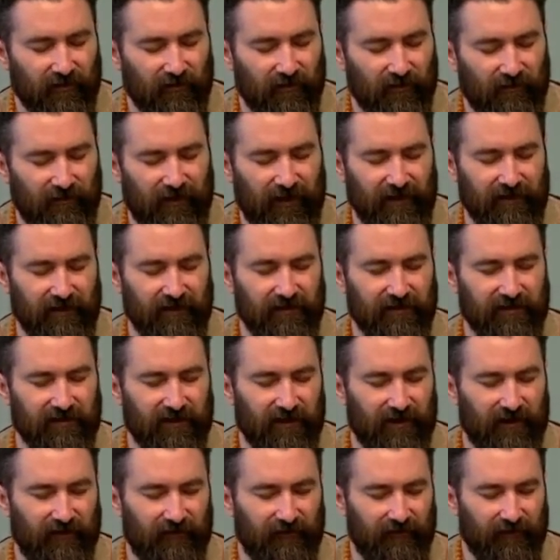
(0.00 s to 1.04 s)
remind us
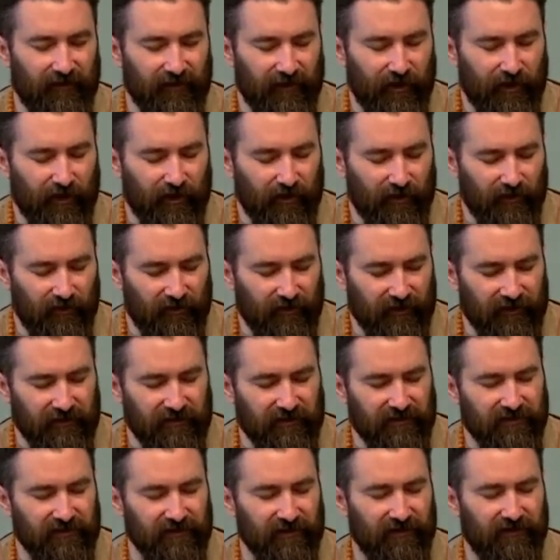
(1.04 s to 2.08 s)
of the
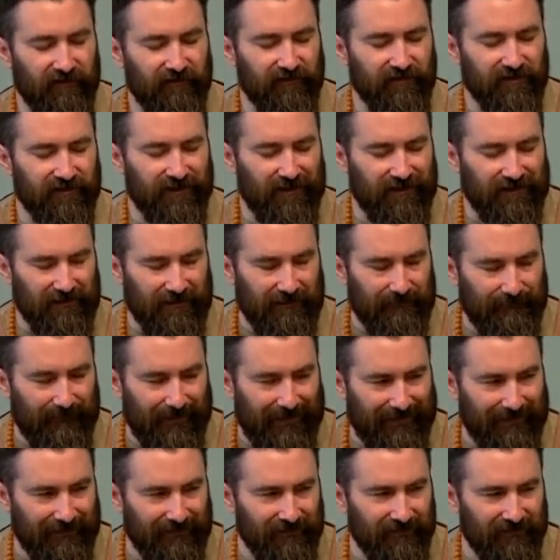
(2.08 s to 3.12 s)
currents of subtle
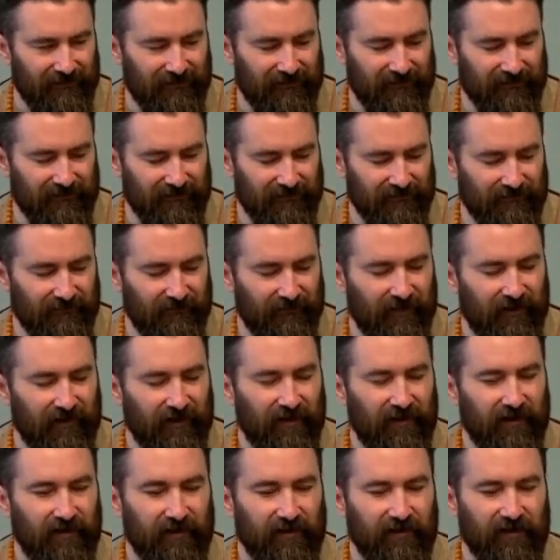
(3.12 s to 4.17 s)
magnetism
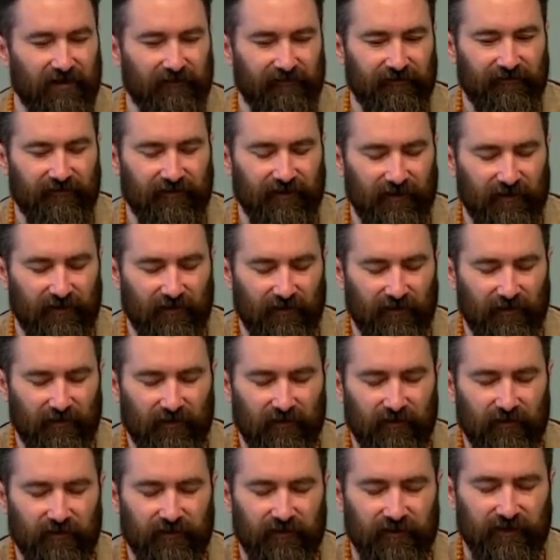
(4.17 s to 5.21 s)
that
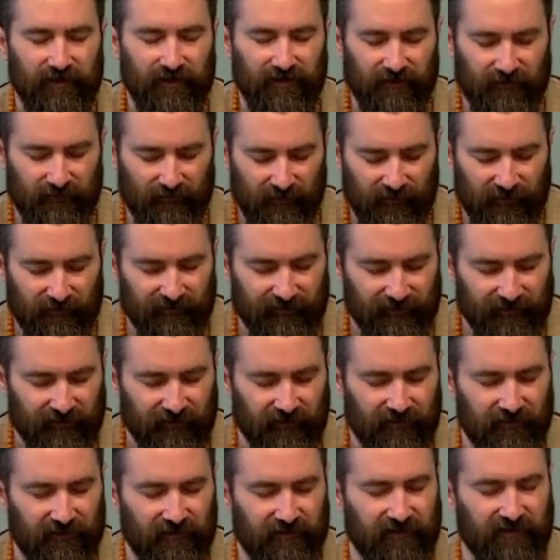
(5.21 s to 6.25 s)
flow in
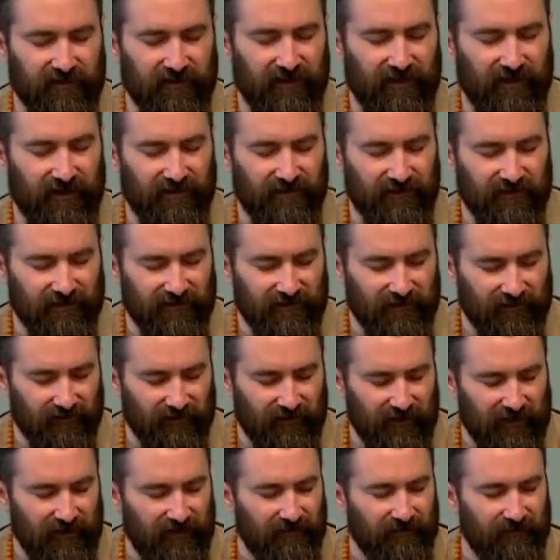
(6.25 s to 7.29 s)
rivers and
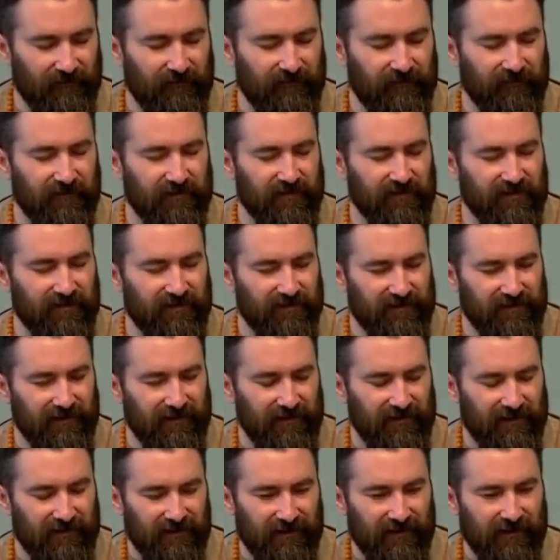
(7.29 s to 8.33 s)
streams
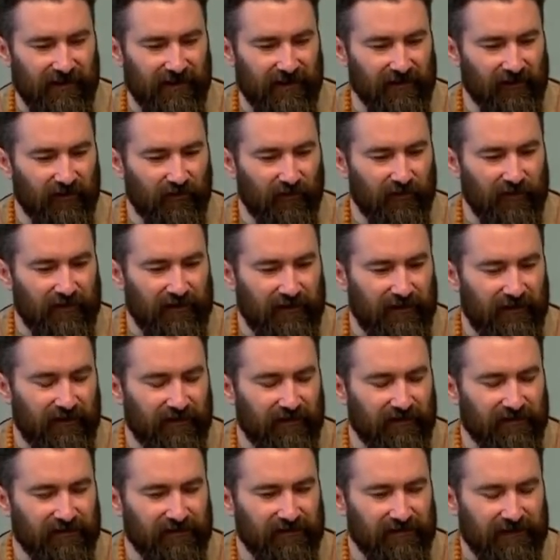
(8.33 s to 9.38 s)
and
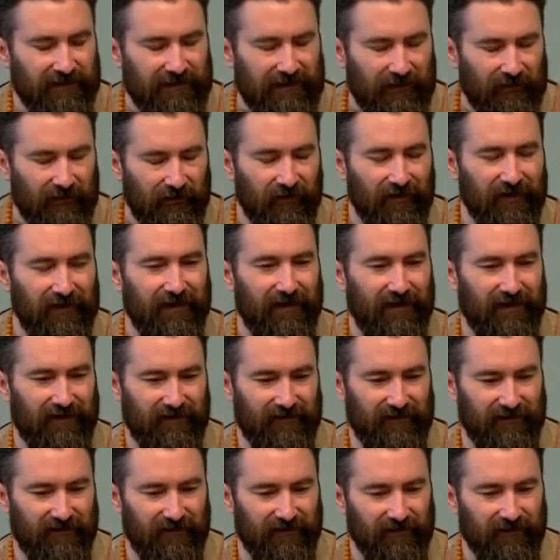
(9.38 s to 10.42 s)
creeks,
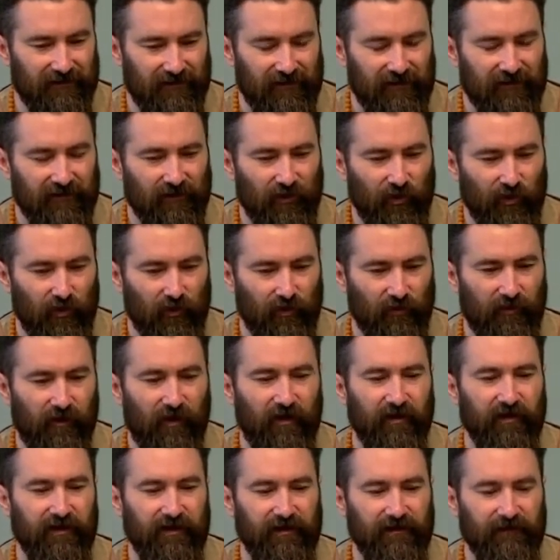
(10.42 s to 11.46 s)
irrigating the whole
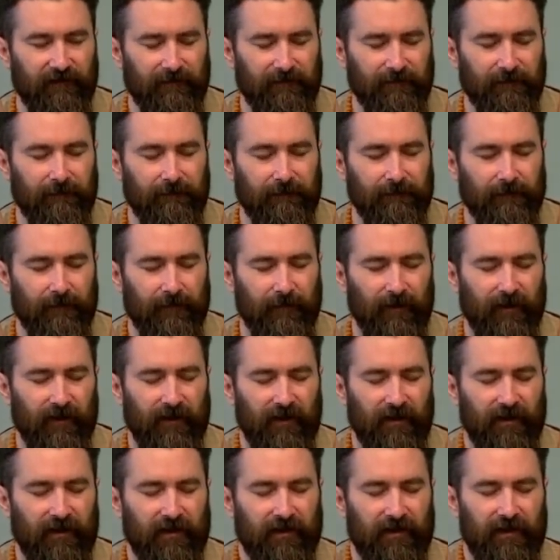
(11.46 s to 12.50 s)
body.
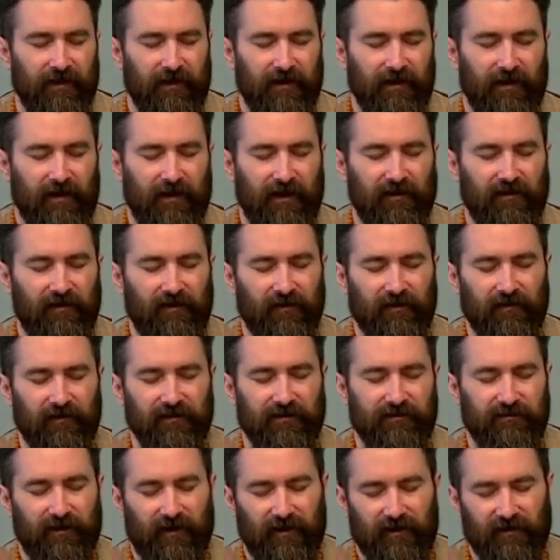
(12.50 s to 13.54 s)
And those
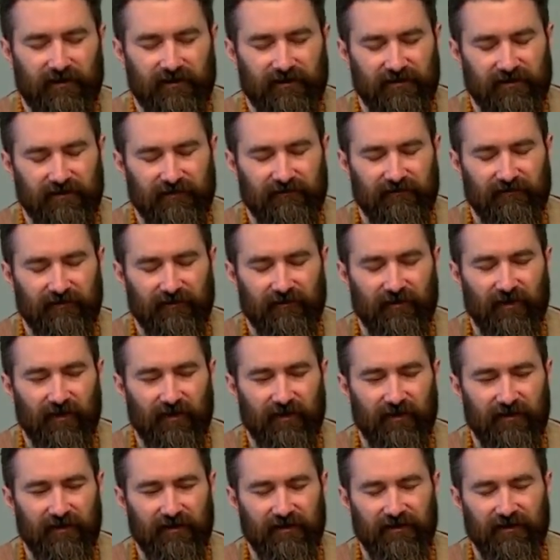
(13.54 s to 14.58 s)
parts of the
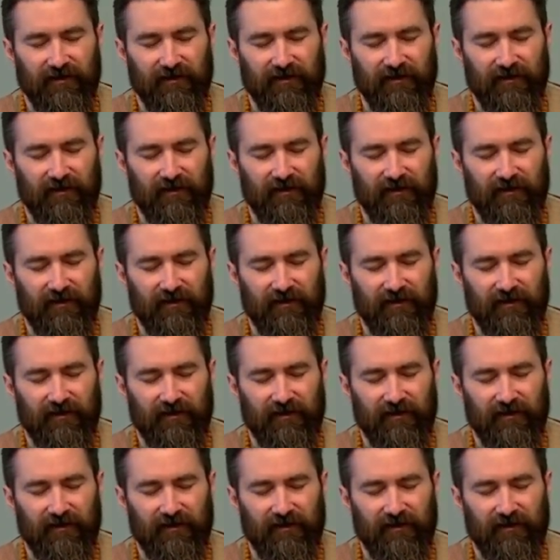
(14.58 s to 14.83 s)
body